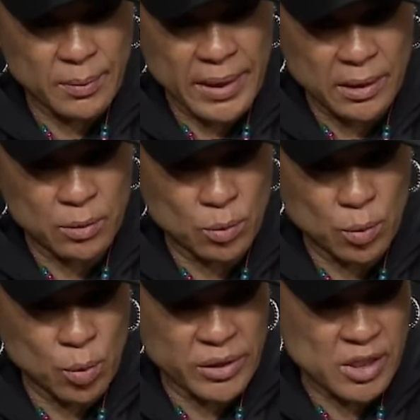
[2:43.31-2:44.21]
matter
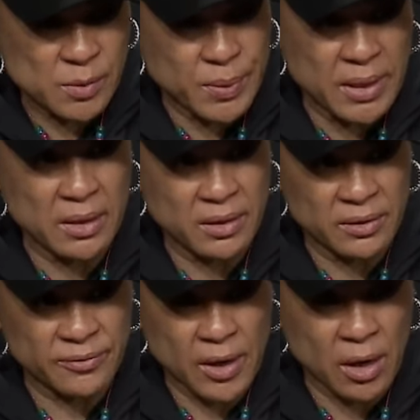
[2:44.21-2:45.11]
what the speed
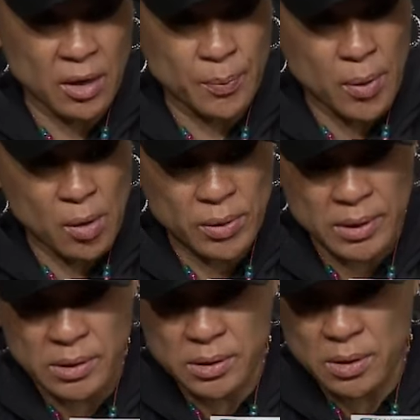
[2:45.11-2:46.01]
of our
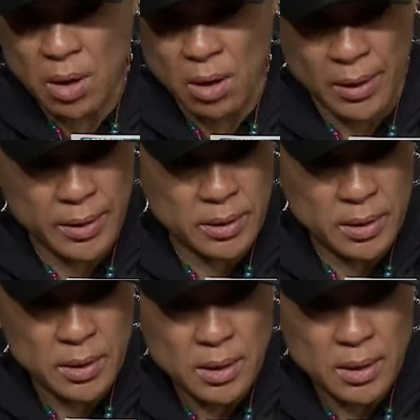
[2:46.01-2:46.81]
opponents are,